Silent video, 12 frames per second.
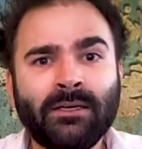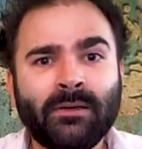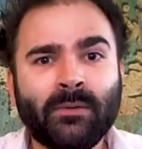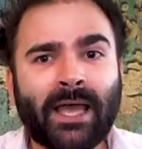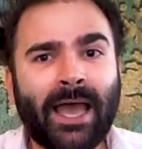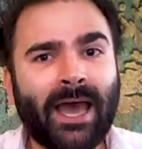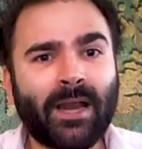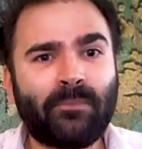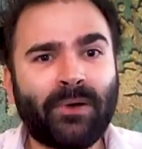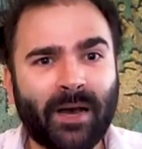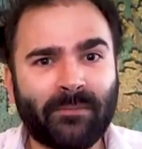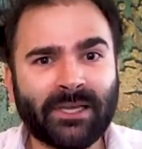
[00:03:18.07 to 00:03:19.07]
We had a
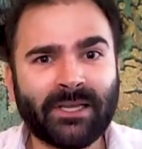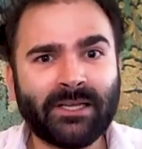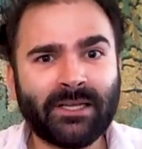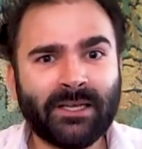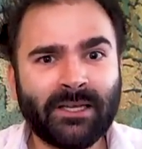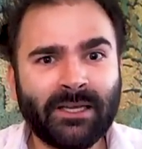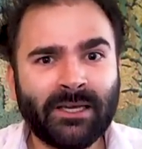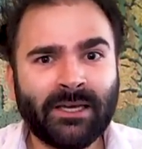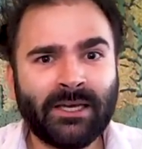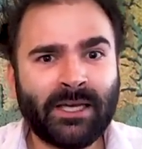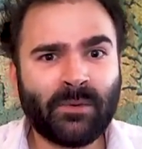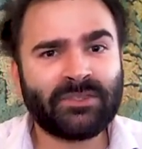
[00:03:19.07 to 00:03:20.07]
puppet.
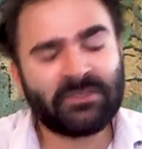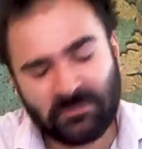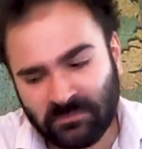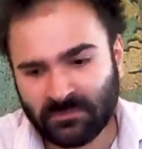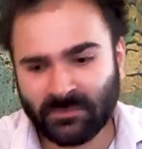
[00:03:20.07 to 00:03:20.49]
He was,